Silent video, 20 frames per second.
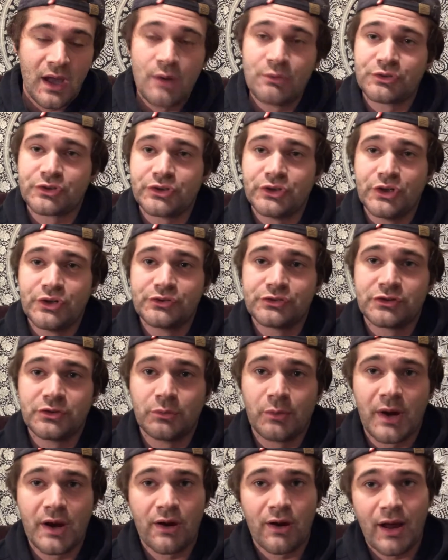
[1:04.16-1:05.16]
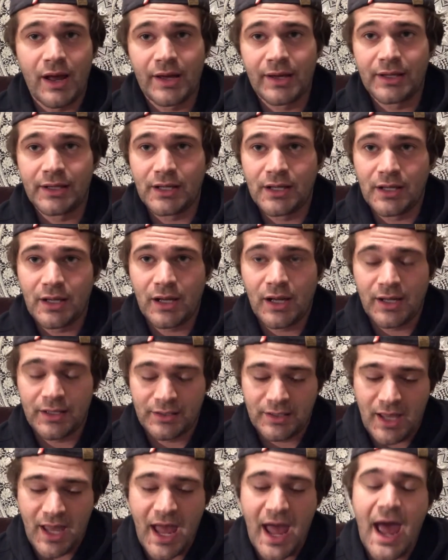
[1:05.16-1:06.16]
was close to where I
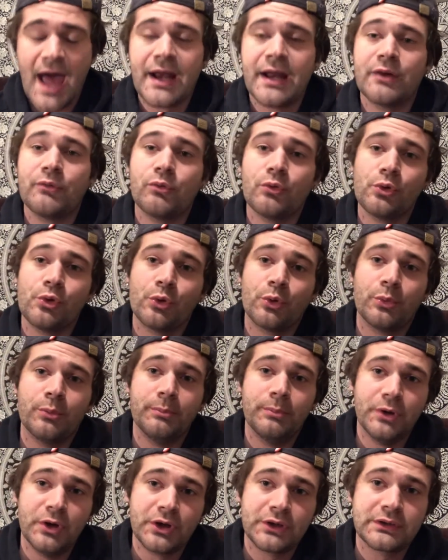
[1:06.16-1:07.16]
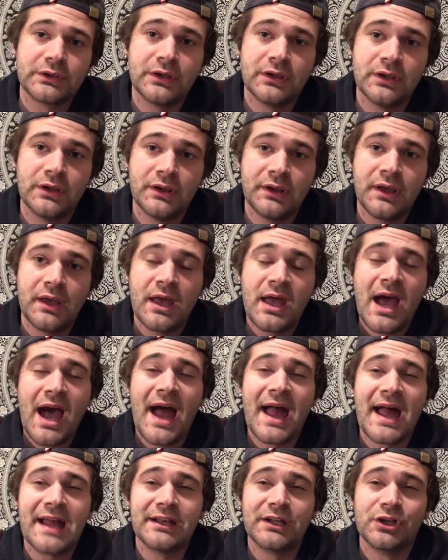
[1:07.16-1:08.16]
had a room booked.
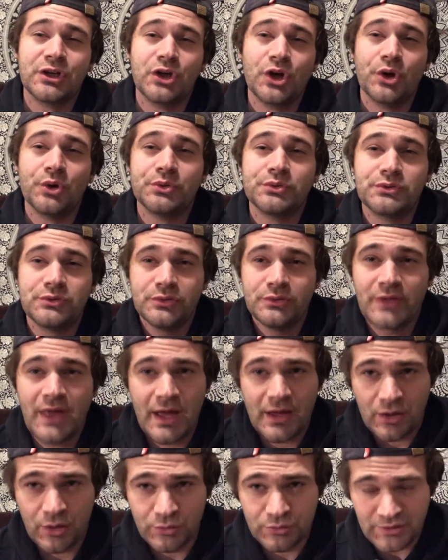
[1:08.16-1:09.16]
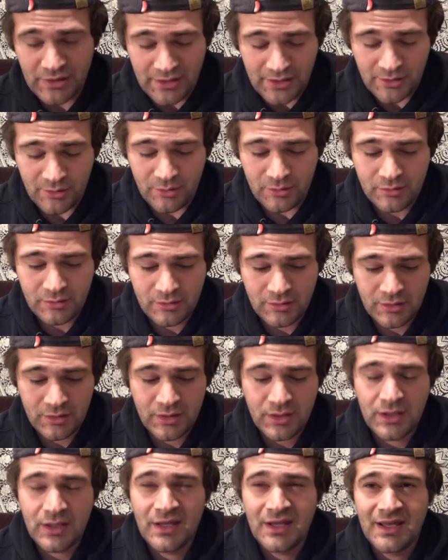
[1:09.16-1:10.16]
I had to go to that hotel
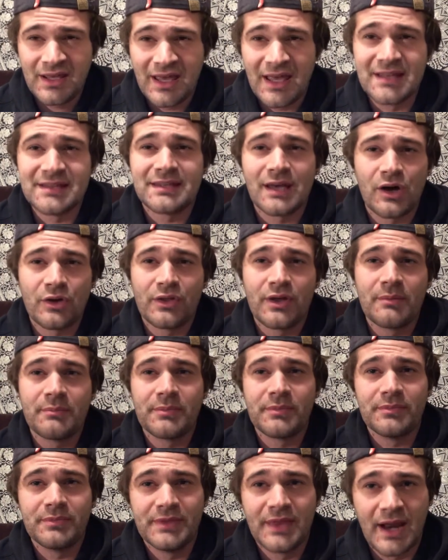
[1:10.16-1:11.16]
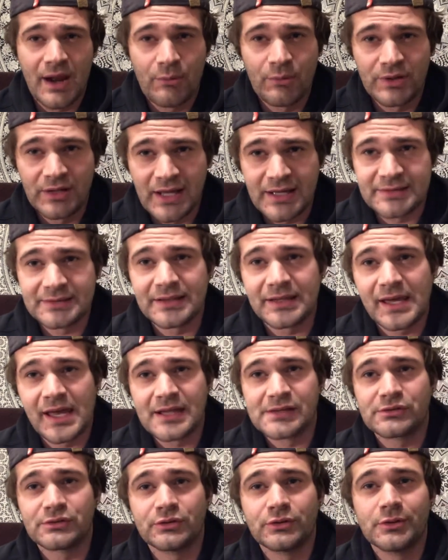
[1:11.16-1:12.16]
and tell them that I would like to
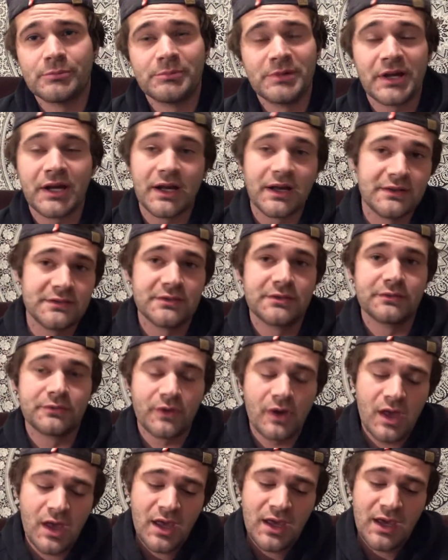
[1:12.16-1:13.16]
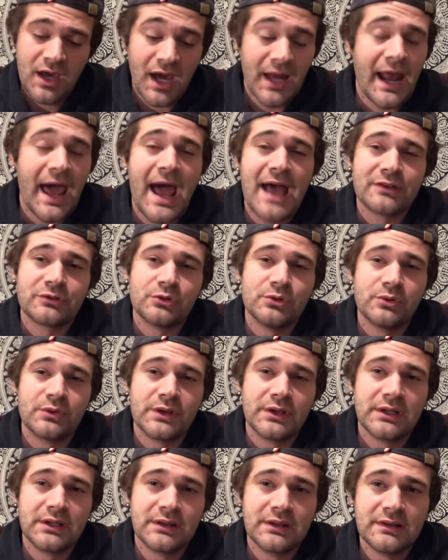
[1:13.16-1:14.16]
cancel it because of an asshole
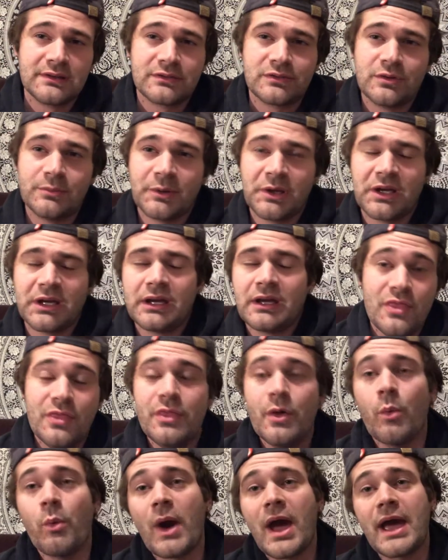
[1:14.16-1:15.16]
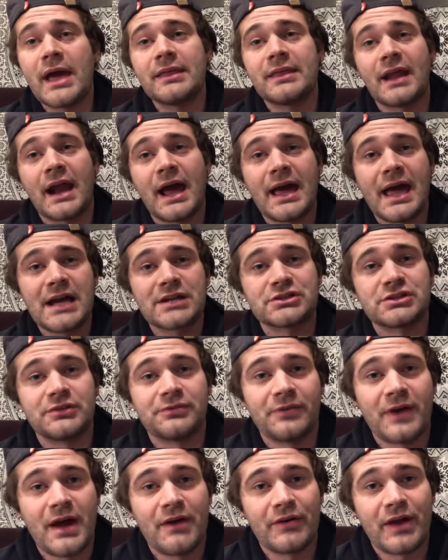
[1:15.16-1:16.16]
that did this to me. The way that I actually
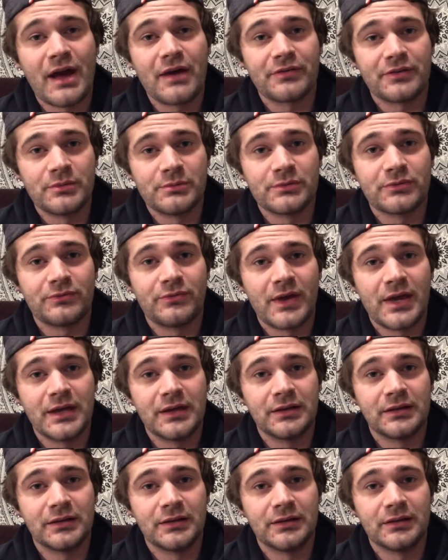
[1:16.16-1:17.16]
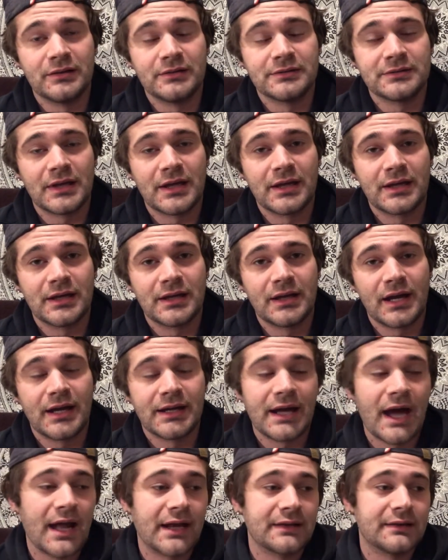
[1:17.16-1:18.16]
found out that it was fake is I
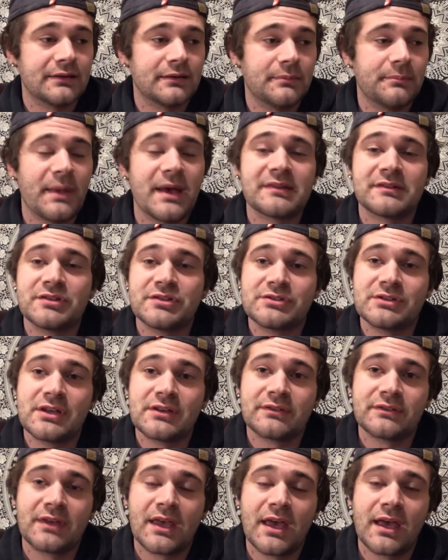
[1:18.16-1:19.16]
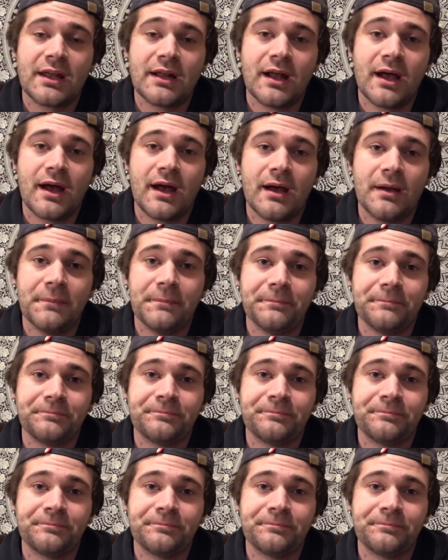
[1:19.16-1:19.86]
got a message that said I